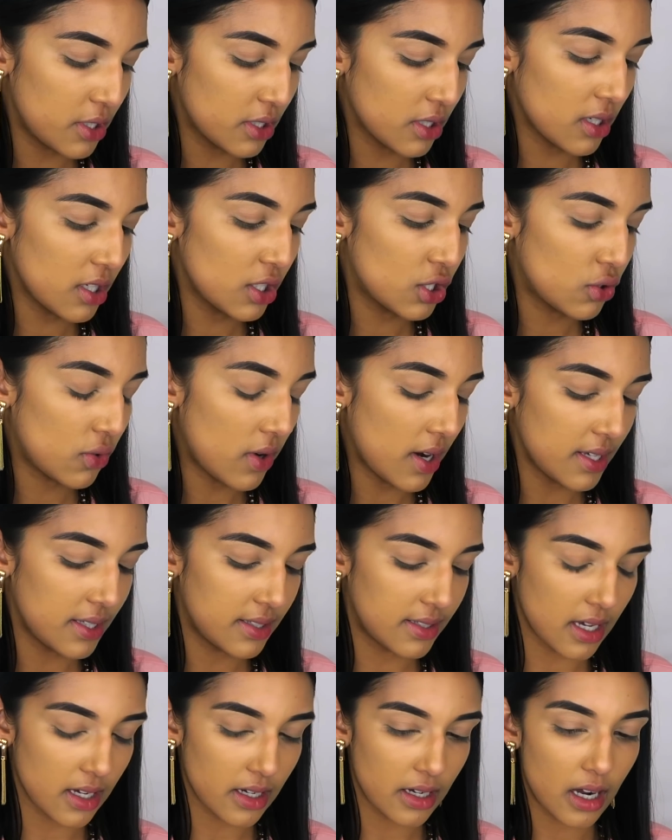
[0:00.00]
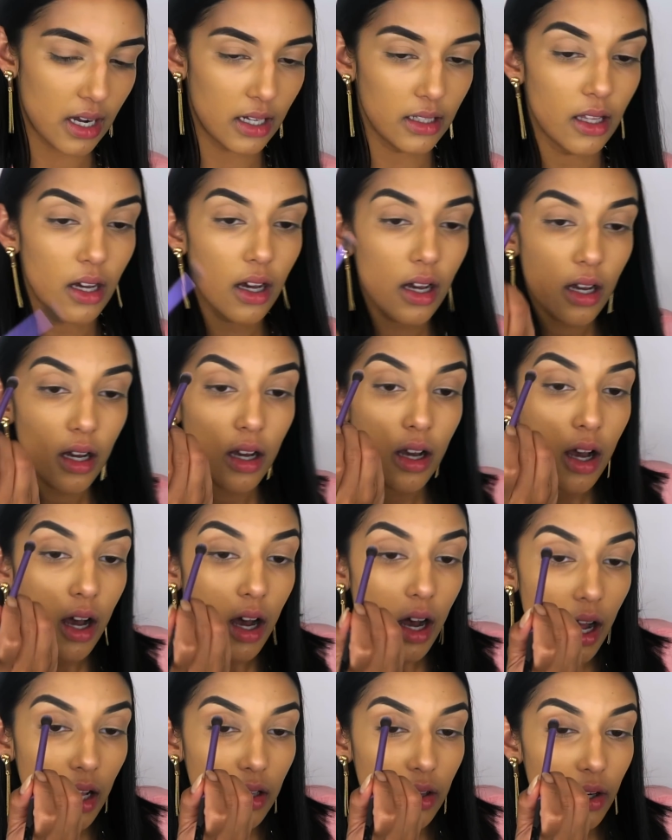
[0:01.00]
We're just going to trace that color
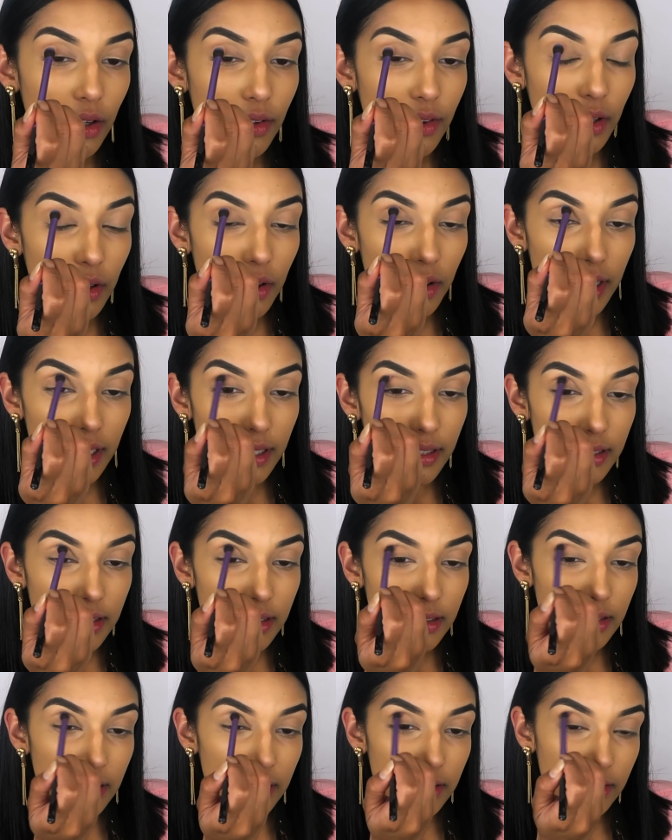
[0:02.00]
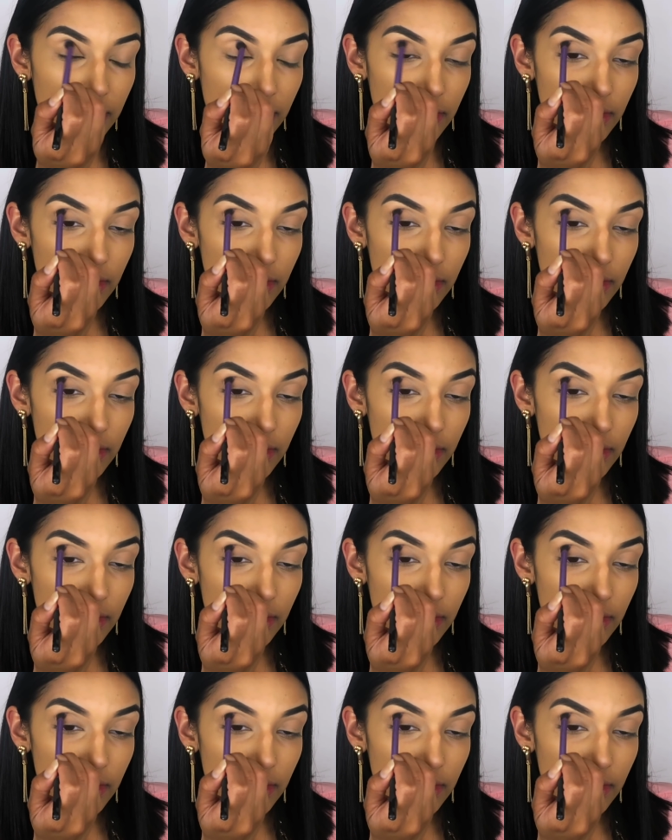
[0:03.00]
along the crease.